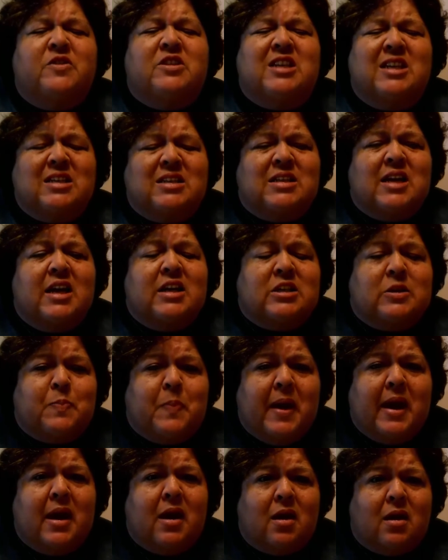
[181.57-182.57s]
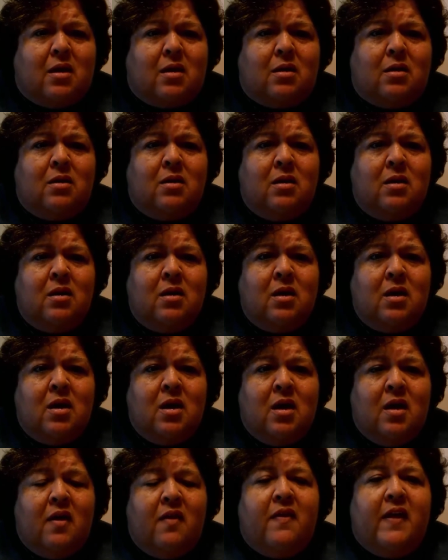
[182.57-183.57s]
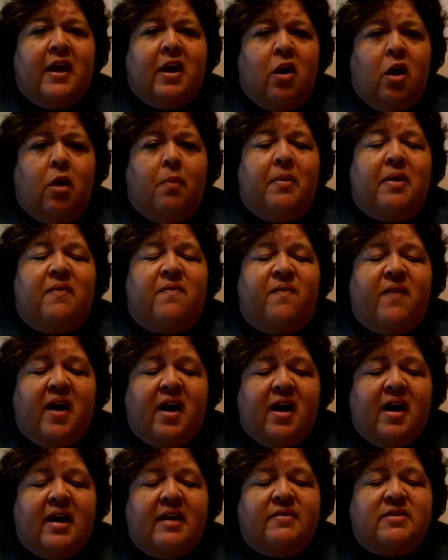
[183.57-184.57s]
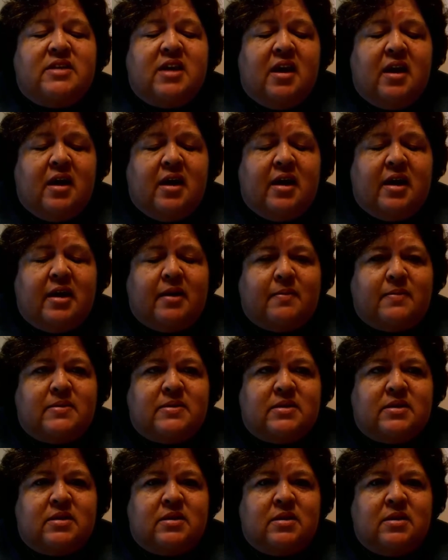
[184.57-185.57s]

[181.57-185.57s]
day span, they called me 5 times